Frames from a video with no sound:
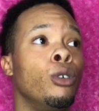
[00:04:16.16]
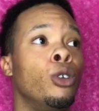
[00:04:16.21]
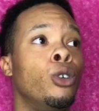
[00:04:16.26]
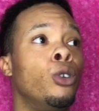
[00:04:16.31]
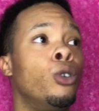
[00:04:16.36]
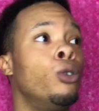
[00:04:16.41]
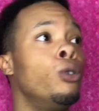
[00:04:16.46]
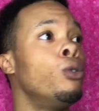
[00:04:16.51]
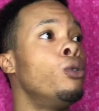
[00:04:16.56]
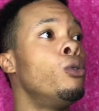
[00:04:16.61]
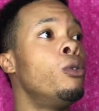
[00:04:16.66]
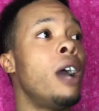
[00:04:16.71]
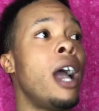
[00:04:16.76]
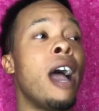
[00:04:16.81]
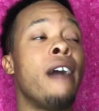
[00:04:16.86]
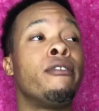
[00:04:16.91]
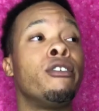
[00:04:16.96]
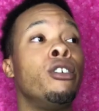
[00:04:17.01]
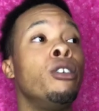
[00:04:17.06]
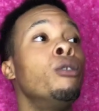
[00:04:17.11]
you
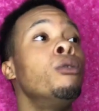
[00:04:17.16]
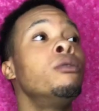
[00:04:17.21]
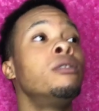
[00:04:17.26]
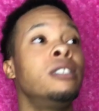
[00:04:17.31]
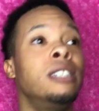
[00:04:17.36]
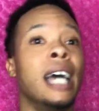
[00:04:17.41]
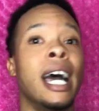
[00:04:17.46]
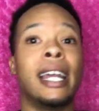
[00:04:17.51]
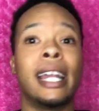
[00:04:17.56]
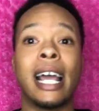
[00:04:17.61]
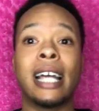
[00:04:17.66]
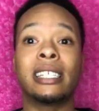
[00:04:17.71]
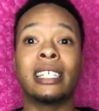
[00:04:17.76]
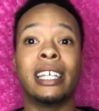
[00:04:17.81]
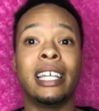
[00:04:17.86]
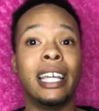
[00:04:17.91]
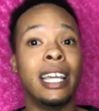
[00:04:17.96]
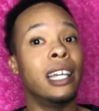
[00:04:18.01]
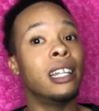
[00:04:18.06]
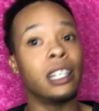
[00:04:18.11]
have used that as
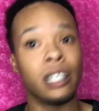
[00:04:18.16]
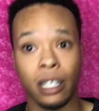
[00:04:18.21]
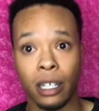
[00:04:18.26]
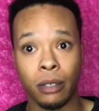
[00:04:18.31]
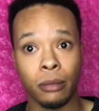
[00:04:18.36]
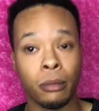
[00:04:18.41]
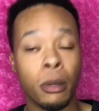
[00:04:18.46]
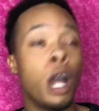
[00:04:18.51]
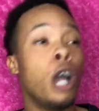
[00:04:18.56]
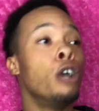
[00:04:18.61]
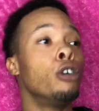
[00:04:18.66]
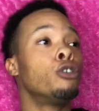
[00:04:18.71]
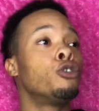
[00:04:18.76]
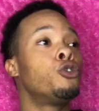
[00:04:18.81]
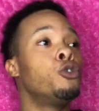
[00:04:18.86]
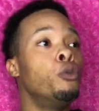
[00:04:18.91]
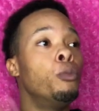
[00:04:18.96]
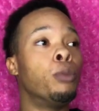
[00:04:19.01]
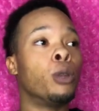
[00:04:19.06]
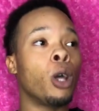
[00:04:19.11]
helium
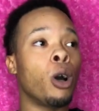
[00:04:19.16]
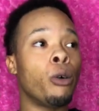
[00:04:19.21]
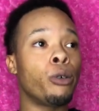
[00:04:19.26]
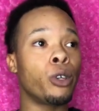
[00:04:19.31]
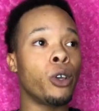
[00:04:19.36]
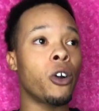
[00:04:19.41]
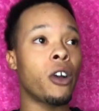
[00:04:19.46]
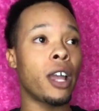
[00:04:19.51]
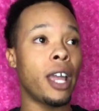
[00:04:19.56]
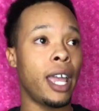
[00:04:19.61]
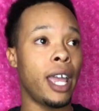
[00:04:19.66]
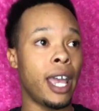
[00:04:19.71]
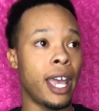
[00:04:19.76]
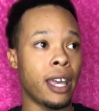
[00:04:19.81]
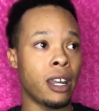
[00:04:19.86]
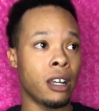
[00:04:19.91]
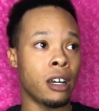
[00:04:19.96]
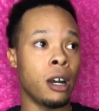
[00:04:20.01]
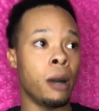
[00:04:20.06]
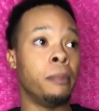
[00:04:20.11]
to blow your
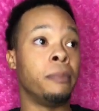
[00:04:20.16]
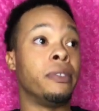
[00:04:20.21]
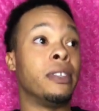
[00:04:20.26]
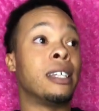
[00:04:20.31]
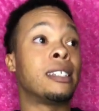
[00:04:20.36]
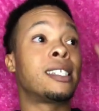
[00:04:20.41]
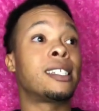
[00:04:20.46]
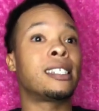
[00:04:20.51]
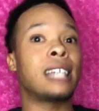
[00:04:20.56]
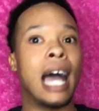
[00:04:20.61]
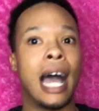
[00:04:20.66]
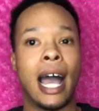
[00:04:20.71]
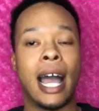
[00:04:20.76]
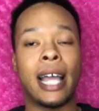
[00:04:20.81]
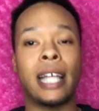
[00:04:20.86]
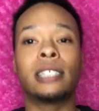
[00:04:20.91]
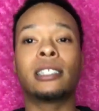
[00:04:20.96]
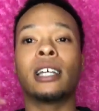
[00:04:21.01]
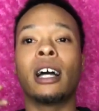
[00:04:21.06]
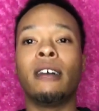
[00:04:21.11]
head up the
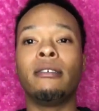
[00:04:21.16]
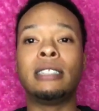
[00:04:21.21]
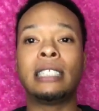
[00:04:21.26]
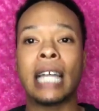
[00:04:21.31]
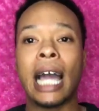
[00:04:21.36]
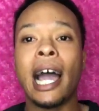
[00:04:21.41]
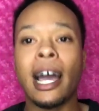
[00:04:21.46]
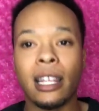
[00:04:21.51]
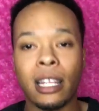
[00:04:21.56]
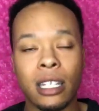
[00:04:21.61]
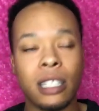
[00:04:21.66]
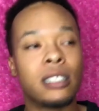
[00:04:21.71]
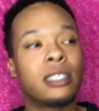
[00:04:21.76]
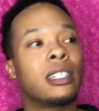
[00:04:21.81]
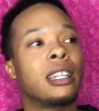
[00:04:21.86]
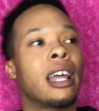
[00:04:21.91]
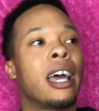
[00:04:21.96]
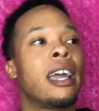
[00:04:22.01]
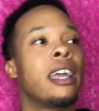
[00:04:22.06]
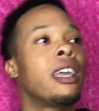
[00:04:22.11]
size of Dallas.
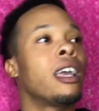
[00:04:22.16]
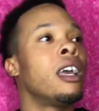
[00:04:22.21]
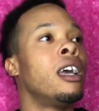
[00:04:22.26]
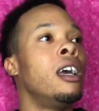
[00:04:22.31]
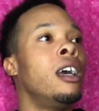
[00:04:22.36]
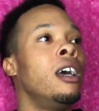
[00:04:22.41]
Like,